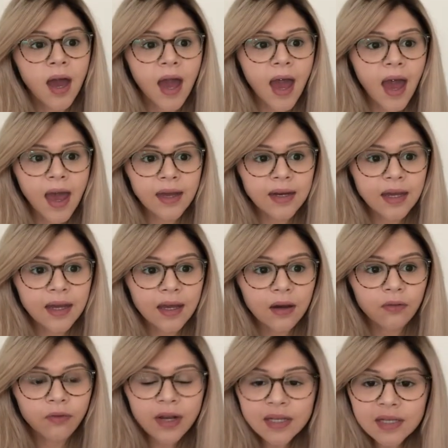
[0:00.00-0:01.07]
any
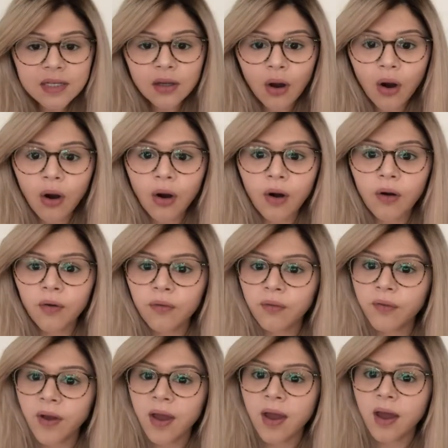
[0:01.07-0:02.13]
risk of
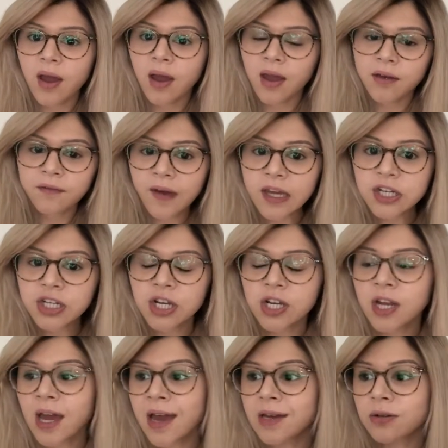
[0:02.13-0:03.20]

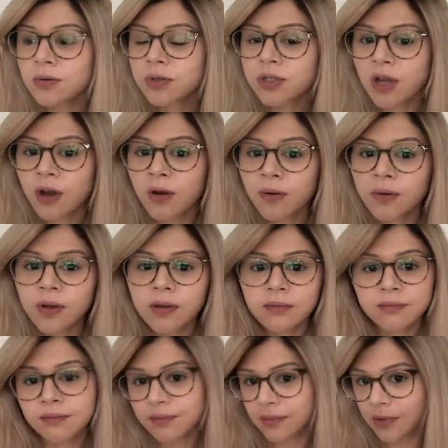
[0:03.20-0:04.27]
infection. And also,
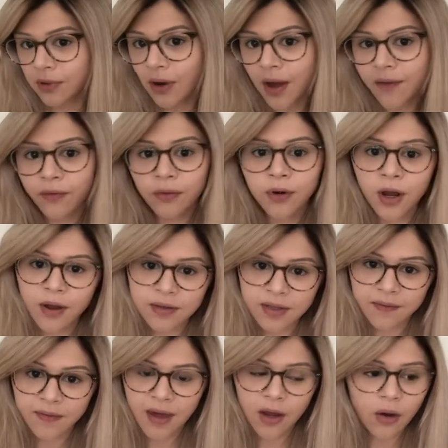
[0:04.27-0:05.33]
not everyone knows
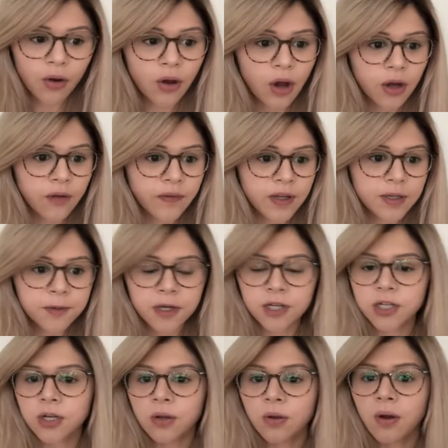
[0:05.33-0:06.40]
if they got COVID
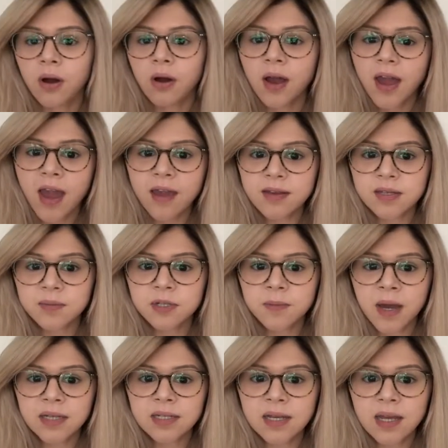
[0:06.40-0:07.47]
because you are
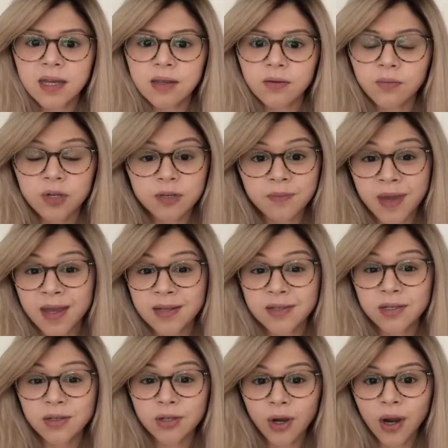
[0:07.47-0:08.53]
asymptomatic, which means
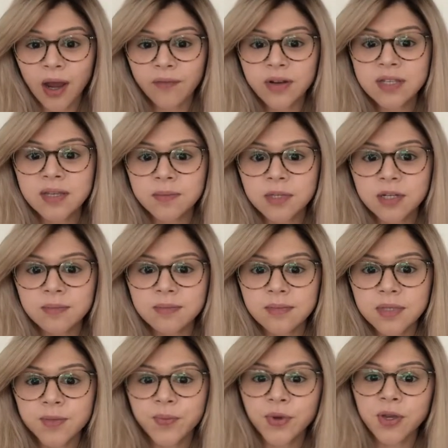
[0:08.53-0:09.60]
you don't have any
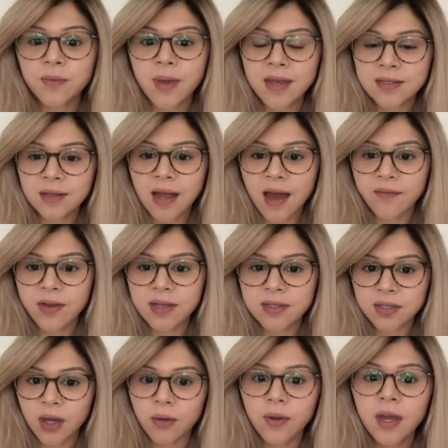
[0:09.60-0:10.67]
symptoms, but you may still have it.
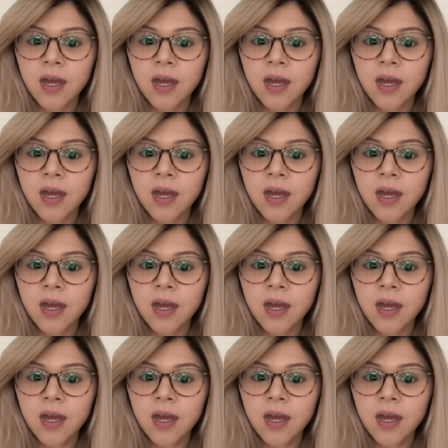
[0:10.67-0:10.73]
So